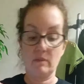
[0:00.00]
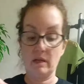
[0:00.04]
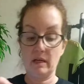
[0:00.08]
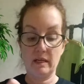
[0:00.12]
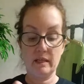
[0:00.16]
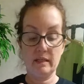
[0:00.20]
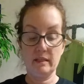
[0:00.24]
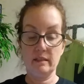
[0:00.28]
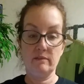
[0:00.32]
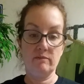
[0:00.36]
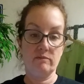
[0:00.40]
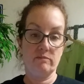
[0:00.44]

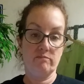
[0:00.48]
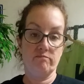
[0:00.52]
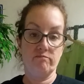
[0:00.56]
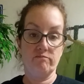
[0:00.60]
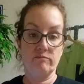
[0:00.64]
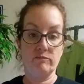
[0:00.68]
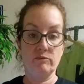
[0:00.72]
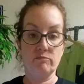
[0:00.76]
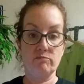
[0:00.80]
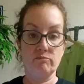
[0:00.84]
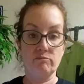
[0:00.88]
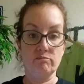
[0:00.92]
I
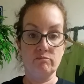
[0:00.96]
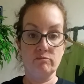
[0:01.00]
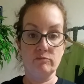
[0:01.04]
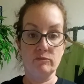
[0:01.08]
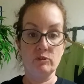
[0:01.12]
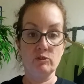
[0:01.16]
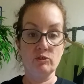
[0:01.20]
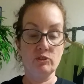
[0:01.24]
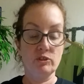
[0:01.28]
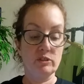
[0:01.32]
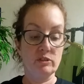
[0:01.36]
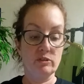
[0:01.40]

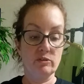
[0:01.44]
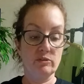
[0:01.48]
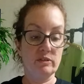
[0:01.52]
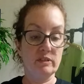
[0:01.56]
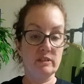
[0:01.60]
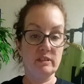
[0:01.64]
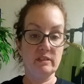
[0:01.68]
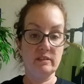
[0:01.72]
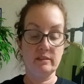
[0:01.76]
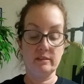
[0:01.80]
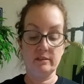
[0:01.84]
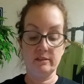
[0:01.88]
usually use
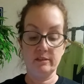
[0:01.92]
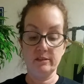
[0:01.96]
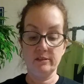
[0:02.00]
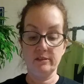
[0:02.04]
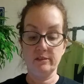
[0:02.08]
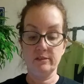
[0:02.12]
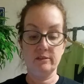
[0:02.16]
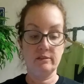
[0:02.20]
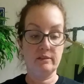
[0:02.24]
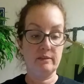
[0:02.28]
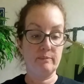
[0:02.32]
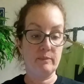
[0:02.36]
this, and this
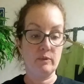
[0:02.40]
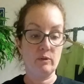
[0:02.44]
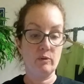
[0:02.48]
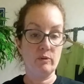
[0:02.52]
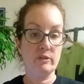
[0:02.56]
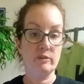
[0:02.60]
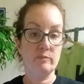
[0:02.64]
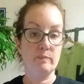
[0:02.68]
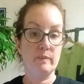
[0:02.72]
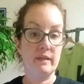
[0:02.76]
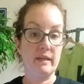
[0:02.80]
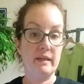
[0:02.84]
has
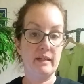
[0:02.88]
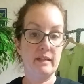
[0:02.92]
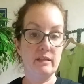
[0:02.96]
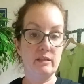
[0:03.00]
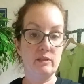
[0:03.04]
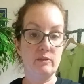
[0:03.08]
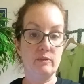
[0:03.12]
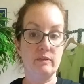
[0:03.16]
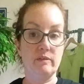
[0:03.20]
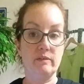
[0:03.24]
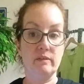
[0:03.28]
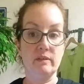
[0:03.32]
always been
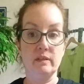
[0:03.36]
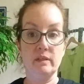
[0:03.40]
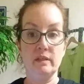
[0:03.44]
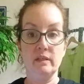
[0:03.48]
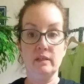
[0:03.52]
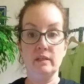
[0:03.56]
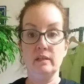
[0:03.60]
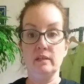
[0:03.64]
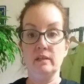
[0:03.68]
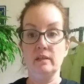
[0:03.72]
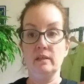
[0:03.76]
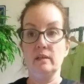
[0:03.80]
adequate.
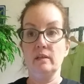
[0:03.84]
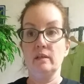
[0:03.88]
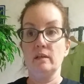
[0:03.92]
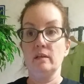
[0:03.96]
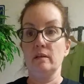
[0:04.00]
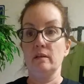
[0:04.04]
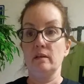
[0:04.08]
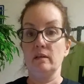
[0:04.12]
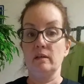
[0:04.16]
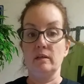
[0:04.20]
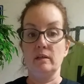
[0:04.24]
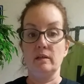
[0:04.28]

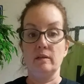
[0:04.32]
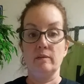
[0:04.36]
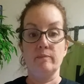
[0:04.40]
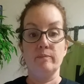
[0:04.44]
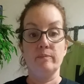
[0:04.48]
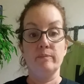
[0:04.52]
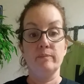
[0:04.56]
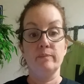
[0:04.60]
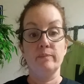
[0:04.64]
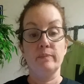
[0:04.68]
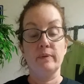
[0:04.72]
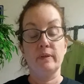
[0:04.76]

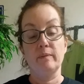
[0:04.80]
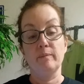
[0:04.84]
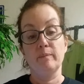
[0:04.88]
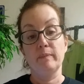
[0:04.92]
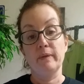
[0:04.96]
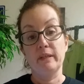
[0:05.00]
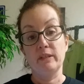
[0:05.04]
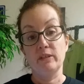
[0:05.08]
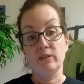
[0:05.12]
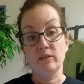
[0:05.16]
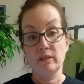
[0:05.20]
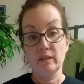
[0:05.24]
But
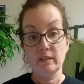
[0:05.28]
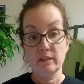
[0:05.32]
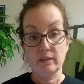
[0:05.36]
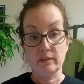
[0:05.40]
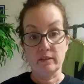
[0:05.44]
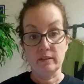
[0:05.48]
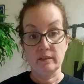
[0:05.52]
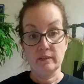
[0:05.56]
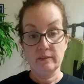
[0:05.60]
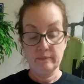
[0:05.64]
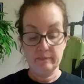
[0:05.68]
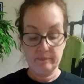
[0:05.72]
my
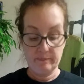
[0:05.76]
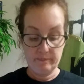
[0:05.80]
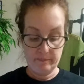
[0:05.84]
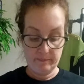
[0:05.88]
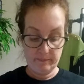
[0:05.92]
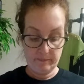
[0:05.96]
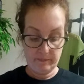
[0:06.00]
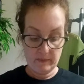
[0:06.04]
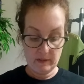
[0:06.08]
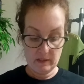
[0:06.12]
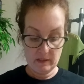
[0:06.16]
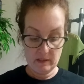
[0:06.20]
daughter,
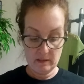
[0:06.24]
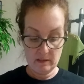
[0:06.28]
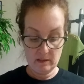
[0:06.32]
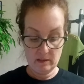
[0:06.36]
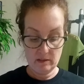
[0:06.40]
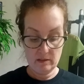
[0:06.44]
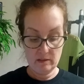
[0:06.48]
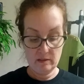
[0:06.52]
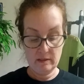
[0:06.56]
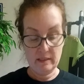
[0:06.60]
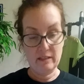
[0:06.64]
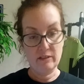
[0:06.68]

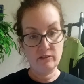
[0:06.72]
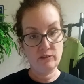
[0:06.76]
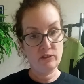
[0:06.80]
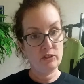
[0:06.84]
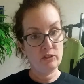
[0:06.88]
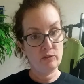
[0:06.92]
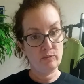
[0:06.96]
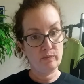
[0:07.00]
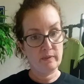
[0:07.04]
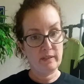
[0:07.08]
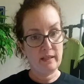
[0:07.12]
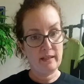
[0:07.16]
nails
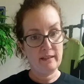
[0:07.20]
just would